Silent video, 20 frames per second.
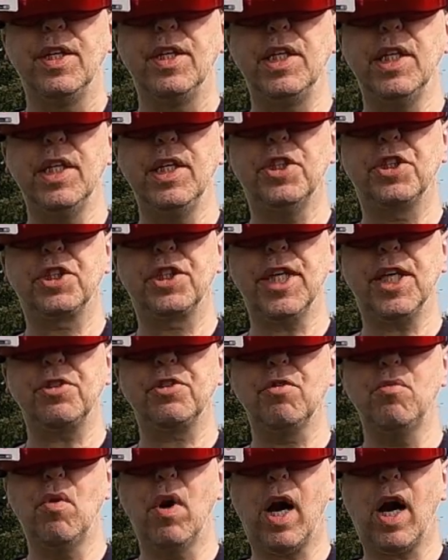these
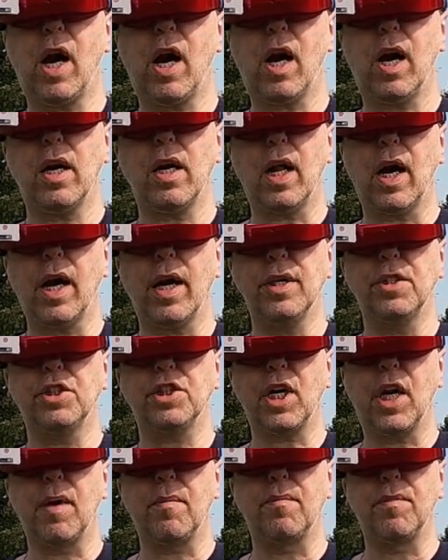Tattu R
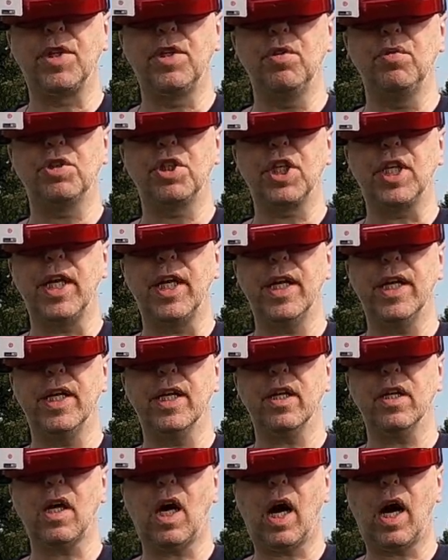lines I'm using
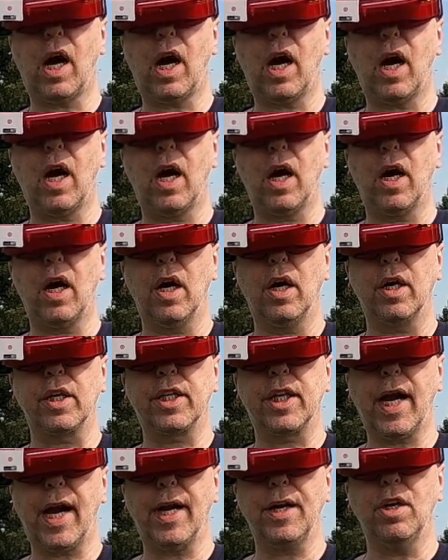here are
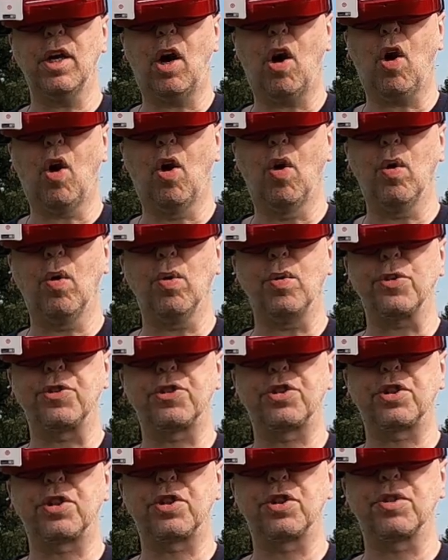kinda old,
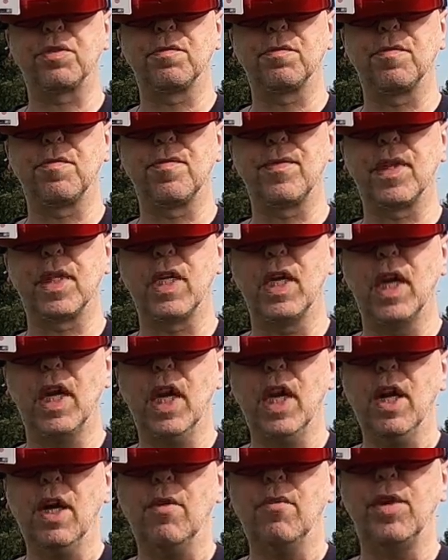
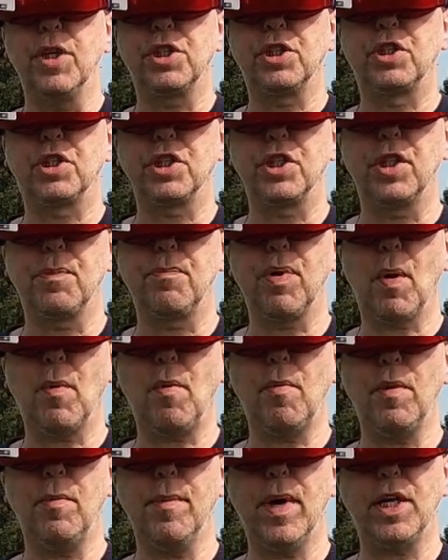which uh,
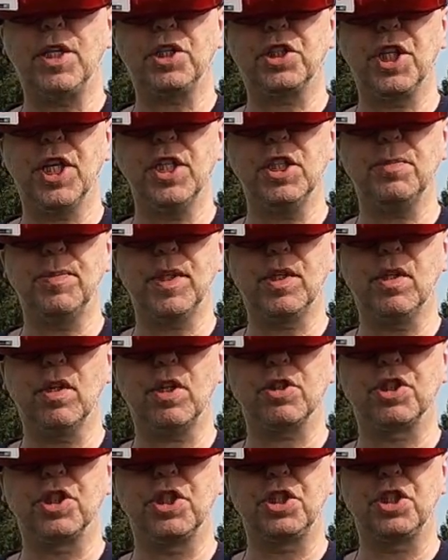probably makes sense
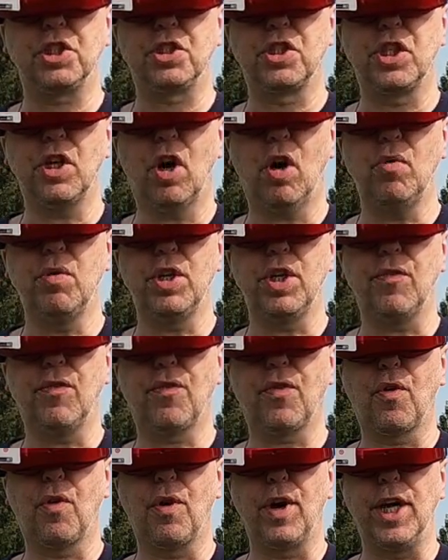because this is the only
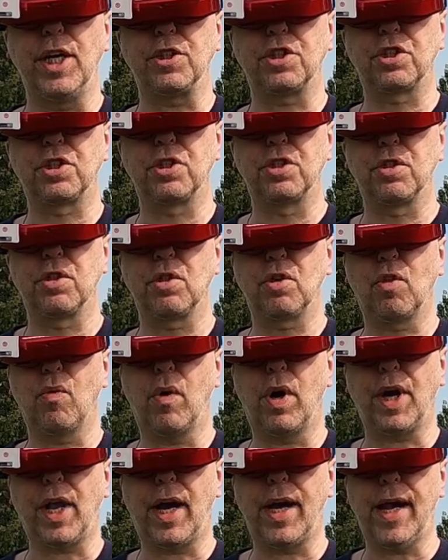4S
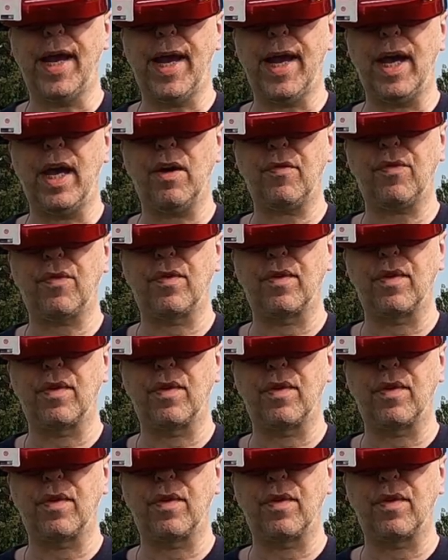quad I have.